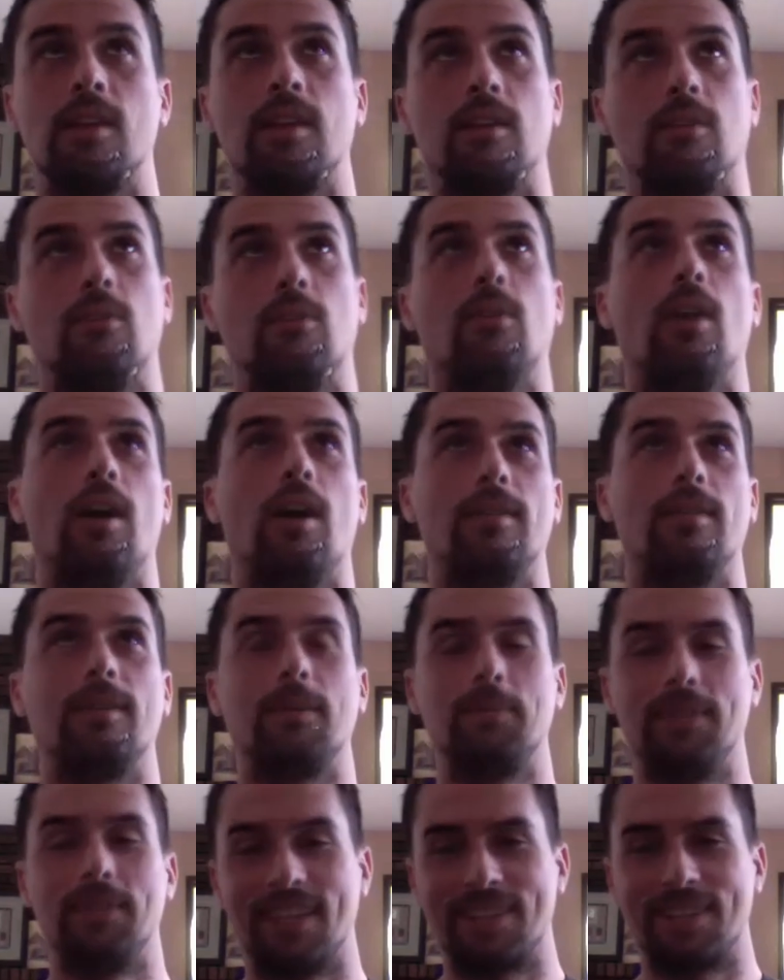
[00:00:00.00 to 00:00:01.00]
Well, I
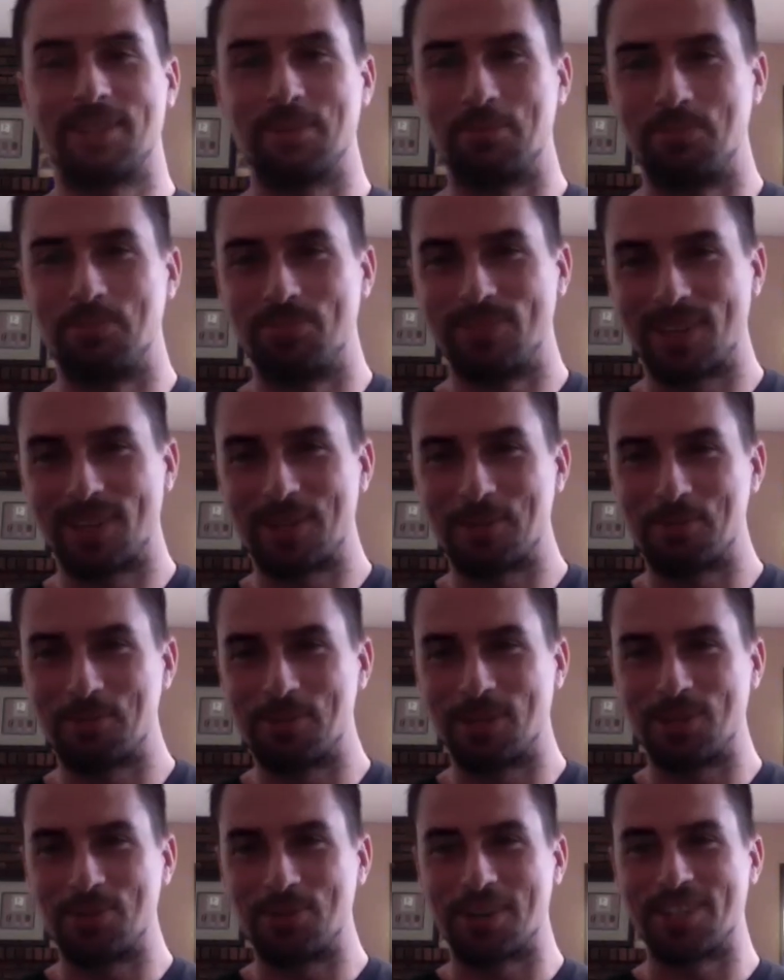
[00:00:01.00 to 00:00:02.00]
mean, that's a
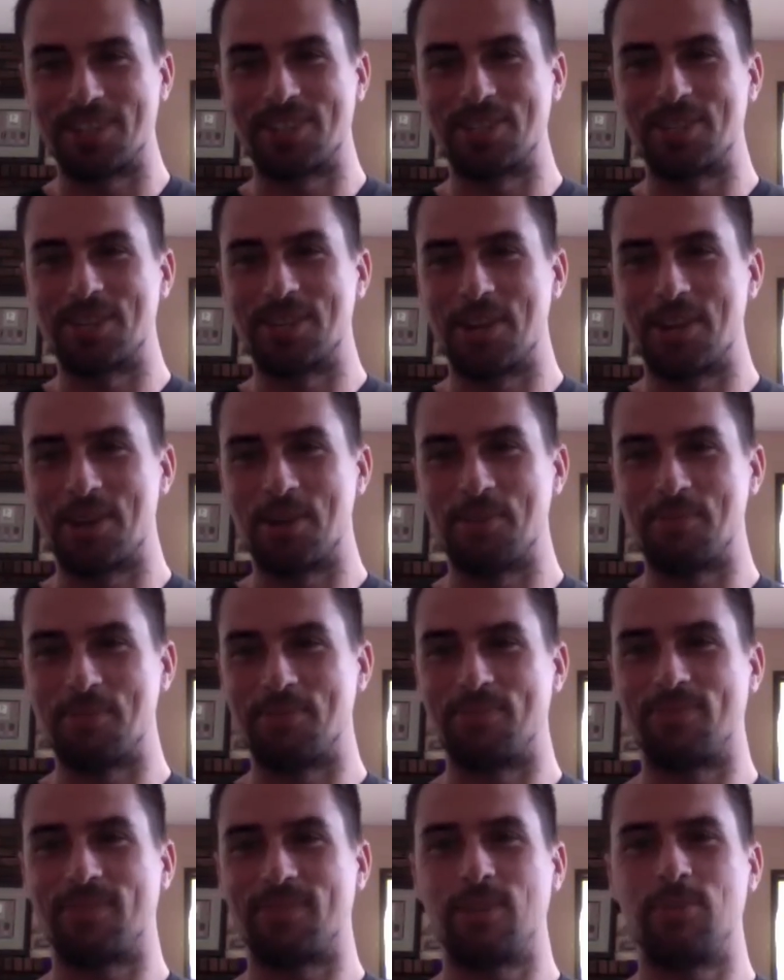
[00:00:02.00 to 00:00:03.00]
big question.
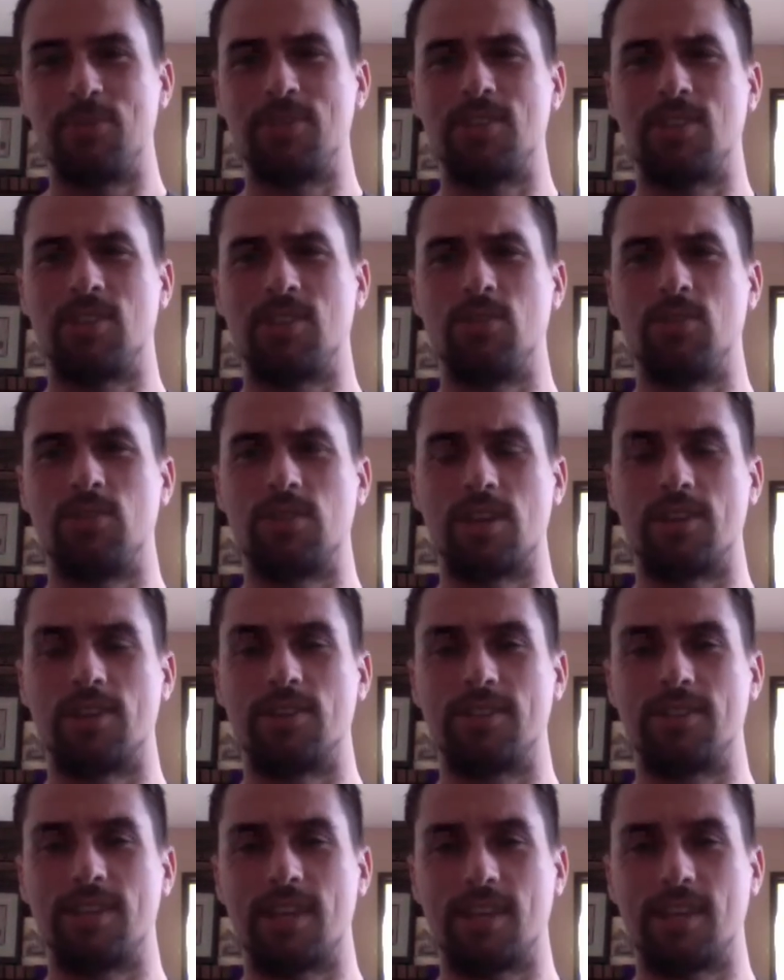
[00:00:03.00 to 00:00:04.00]
It was a huge
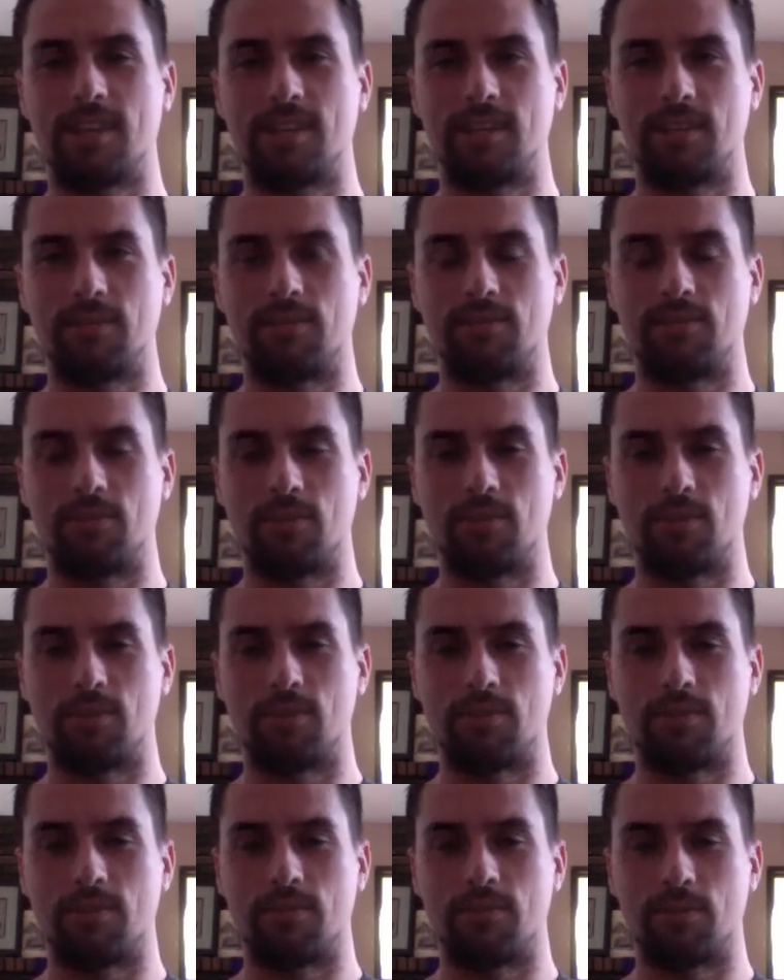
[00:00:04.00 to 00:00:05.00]
undertaking
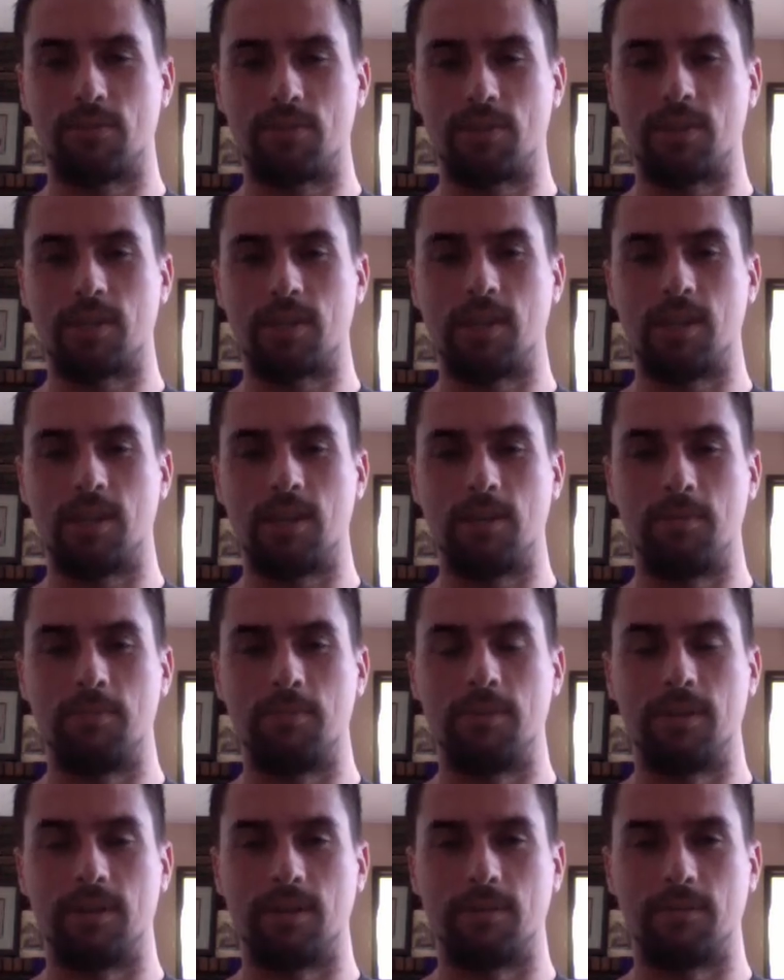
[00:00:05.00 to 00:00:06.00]
for the club,
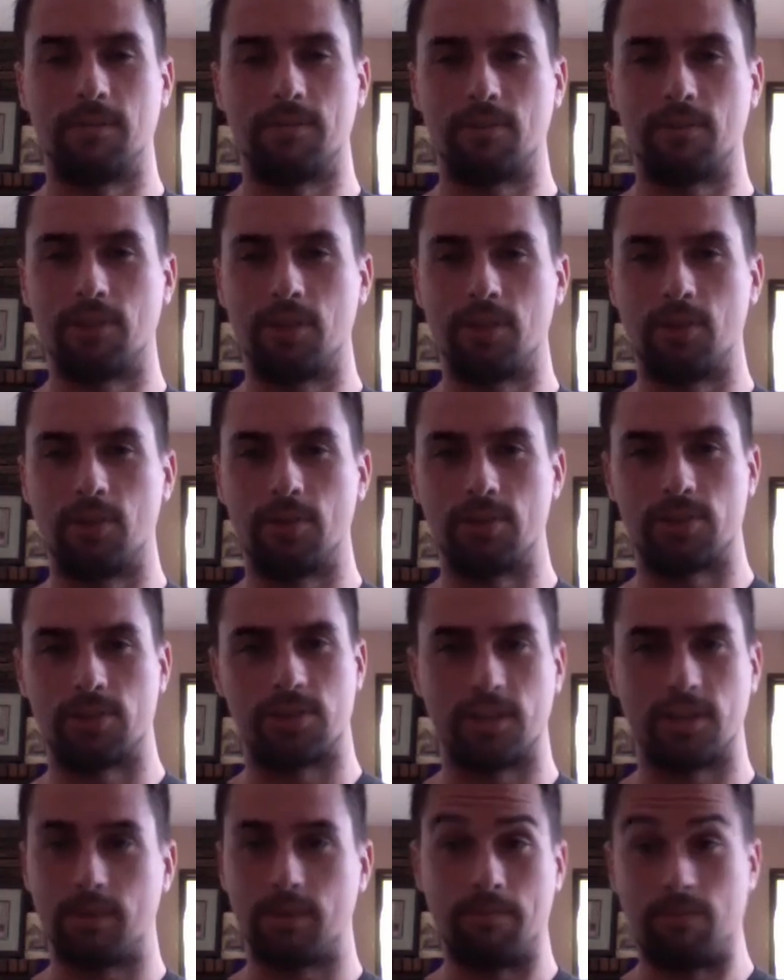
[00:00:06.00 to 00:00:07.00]
for the
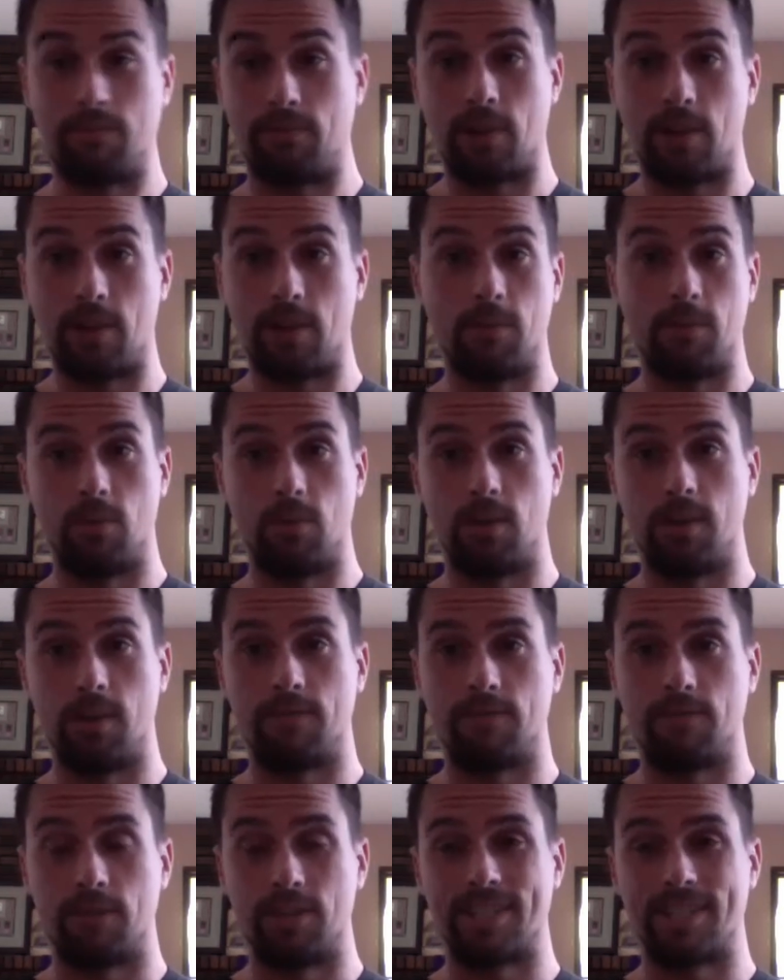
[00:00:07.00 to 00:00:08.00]
ownership, for everyone,
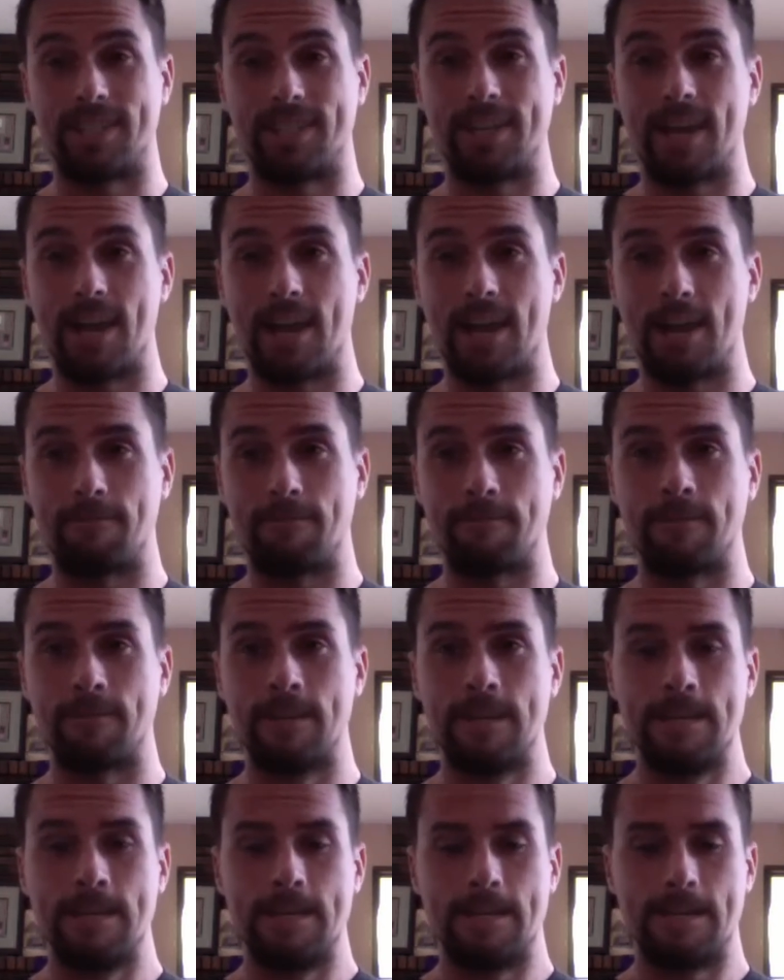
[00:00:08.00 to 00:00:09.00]
for the staff.
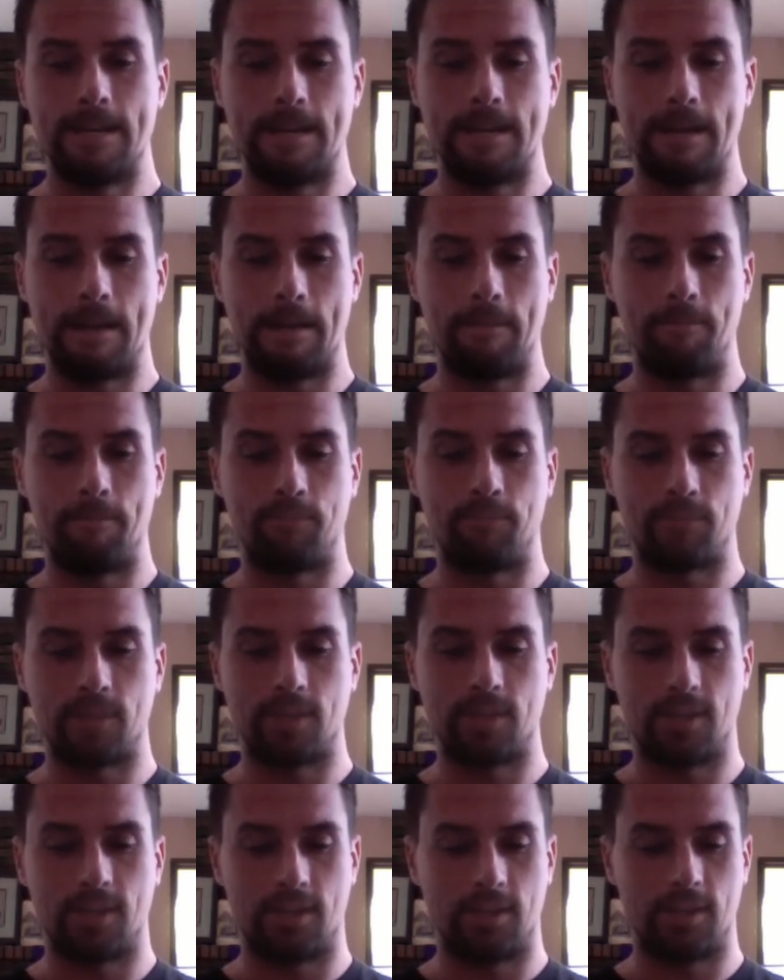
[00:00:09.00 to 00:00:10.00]
A
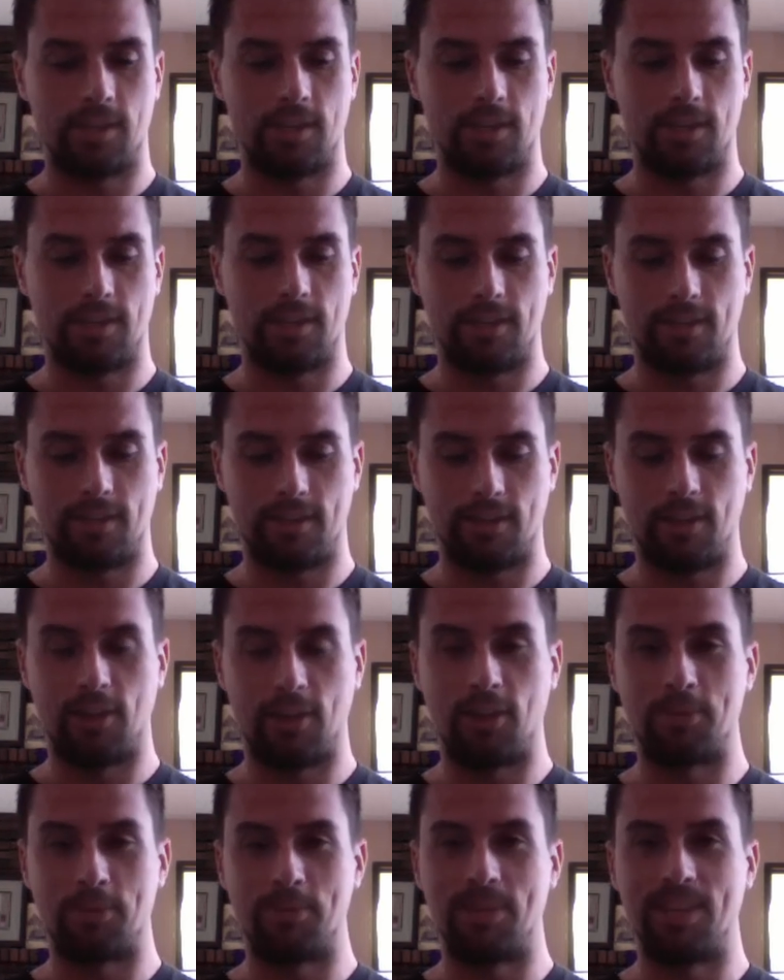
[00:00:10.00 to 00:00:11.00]

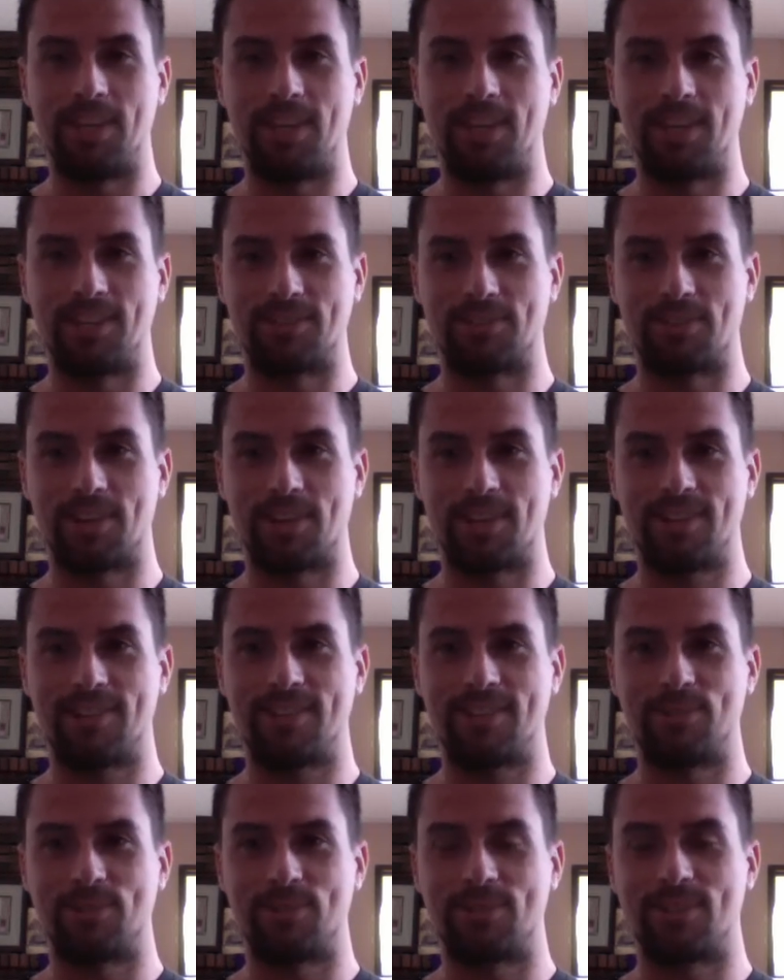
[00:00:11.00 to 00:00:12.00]
lot of beginnings, right?
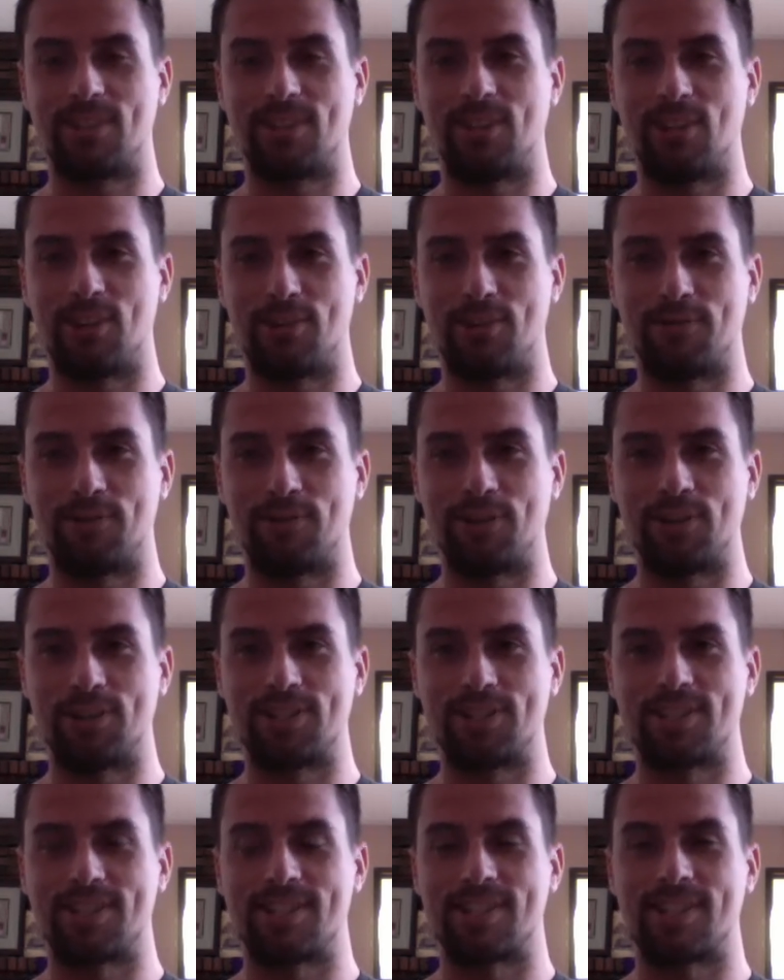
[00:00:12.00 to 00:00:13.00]
There's a lot of
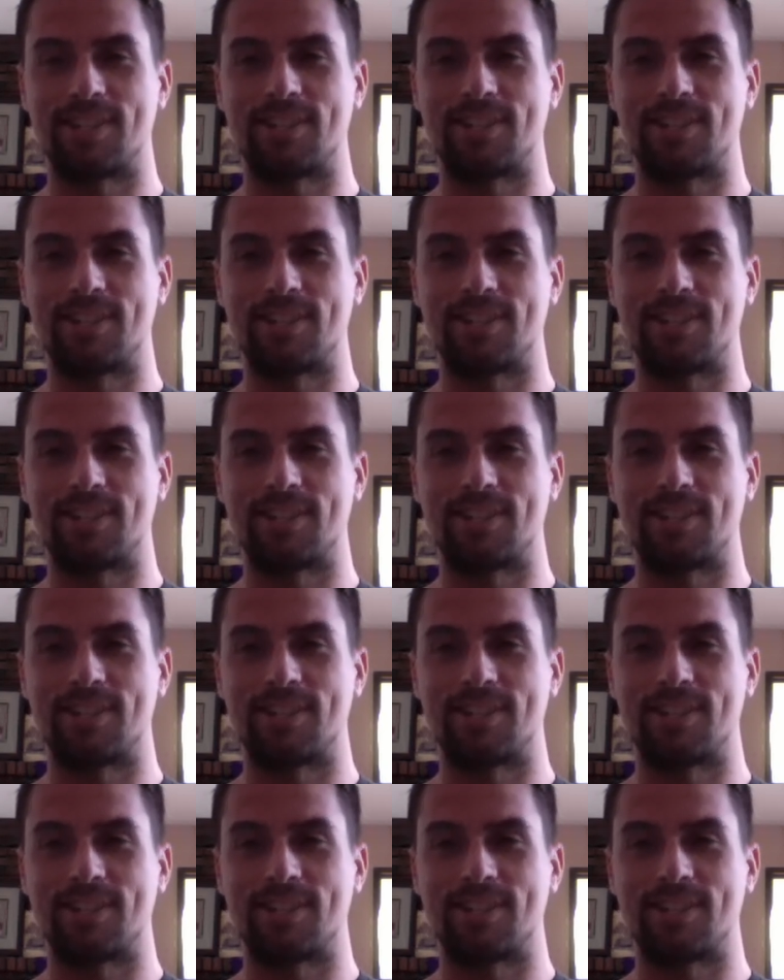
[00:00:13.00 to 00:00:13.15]
firsts.